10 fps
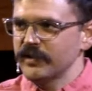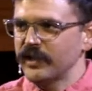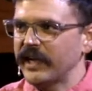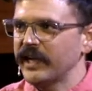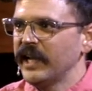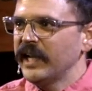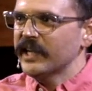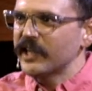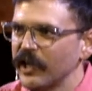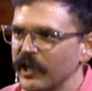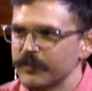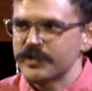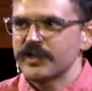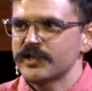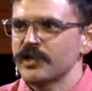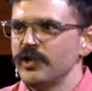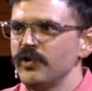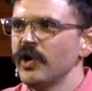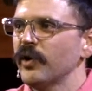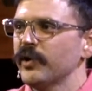okay? It comes. So you
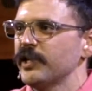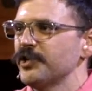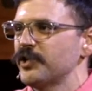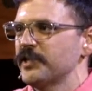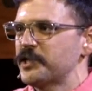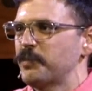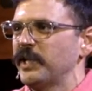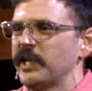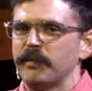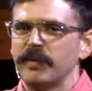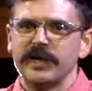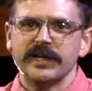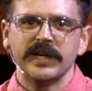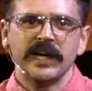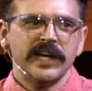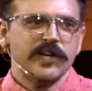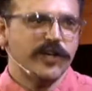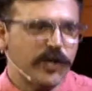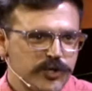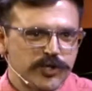know that you shouldn't spend that money. You know
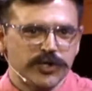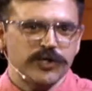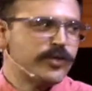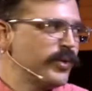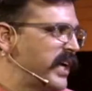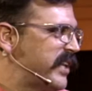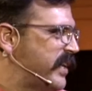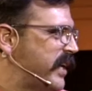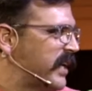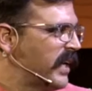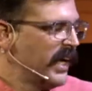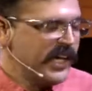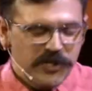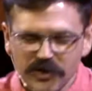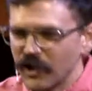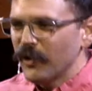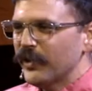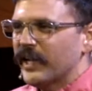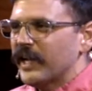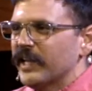you shouldn't do that thing. You know
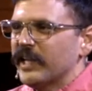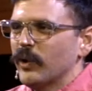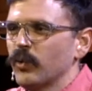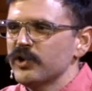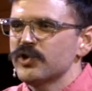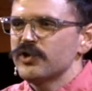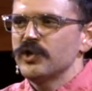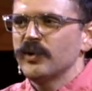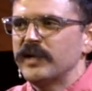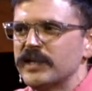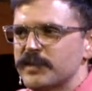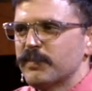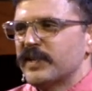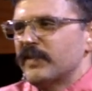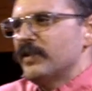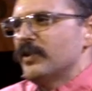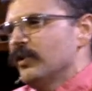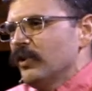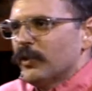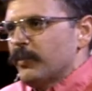that, that what you're doing is giving you a
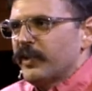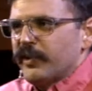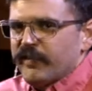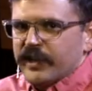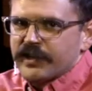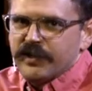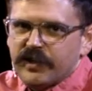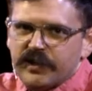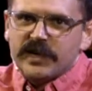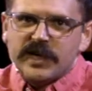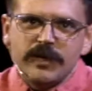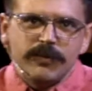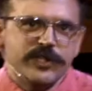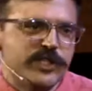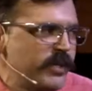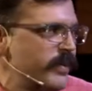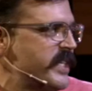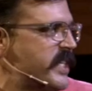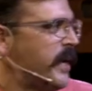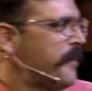little bit of like the, the heebie jeebies.